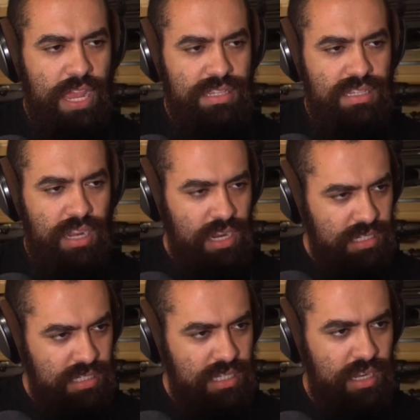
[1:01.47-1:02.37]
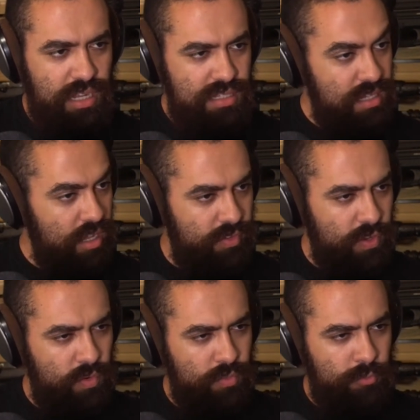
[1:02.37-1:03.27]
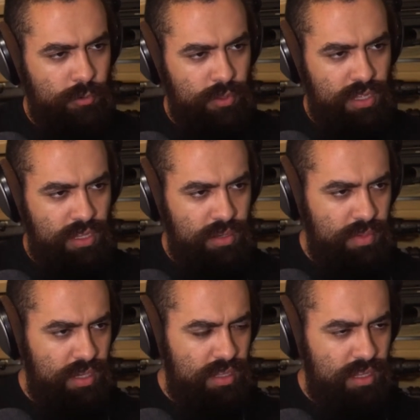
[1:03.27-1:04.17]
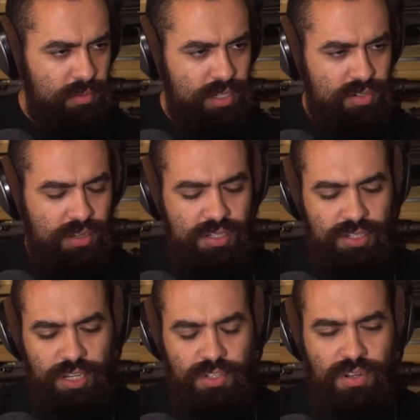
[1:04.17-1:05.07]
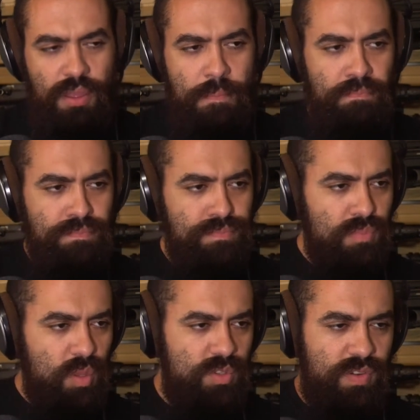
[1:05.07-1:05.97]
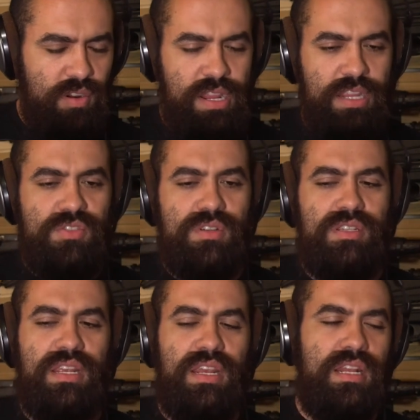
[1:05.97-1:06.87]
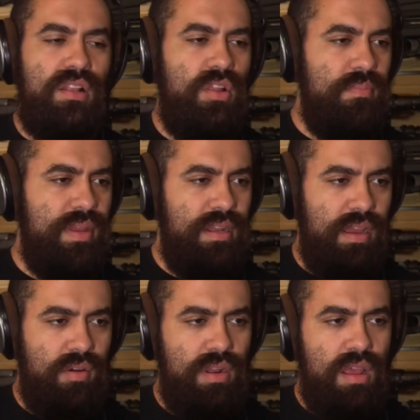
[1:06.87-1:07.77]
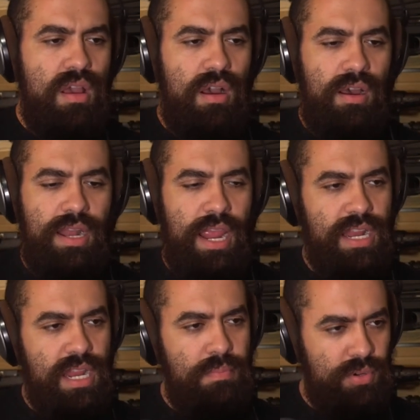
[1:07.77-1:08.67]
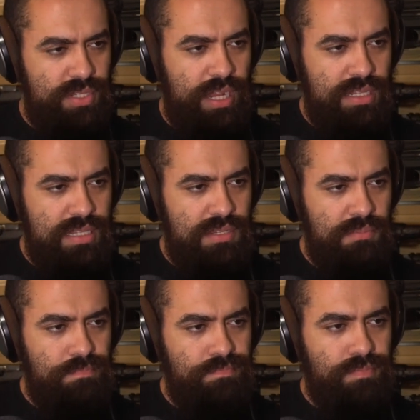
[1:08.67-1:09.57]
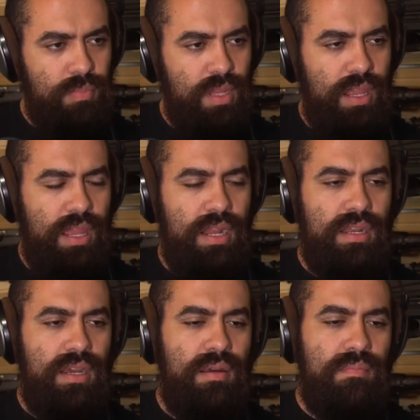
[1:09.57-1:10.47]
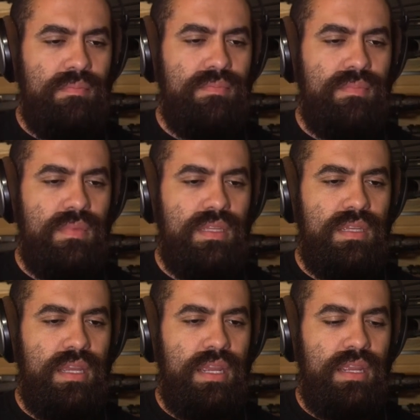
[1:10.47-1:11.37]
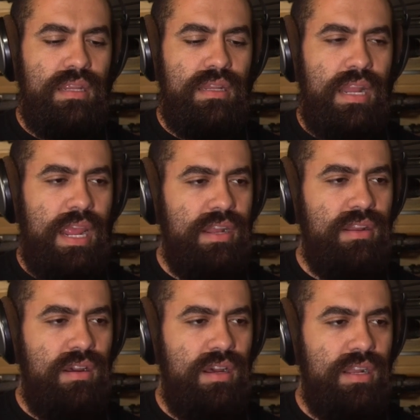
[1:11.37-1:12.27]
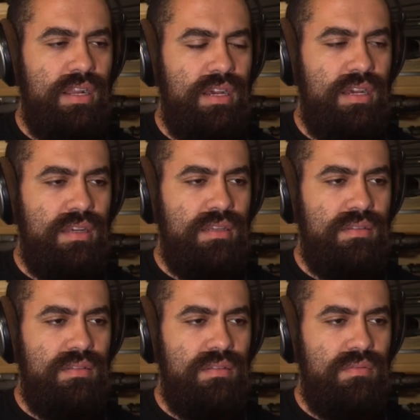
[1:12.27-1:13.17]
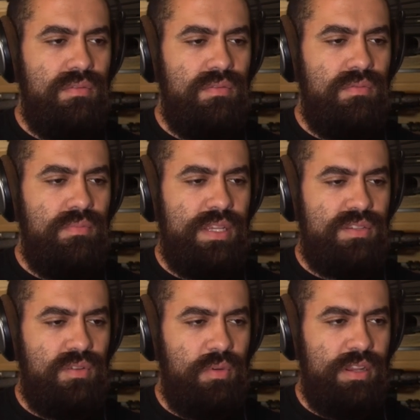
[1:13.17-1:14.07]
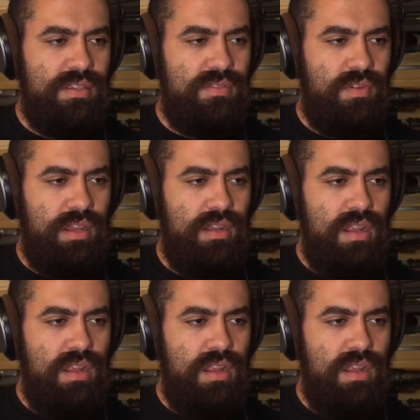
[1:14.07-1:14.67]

as an agency itself, even before the, the administration change, was very interesting in clamping down on 80% and um, and on uh, pistol braces, right?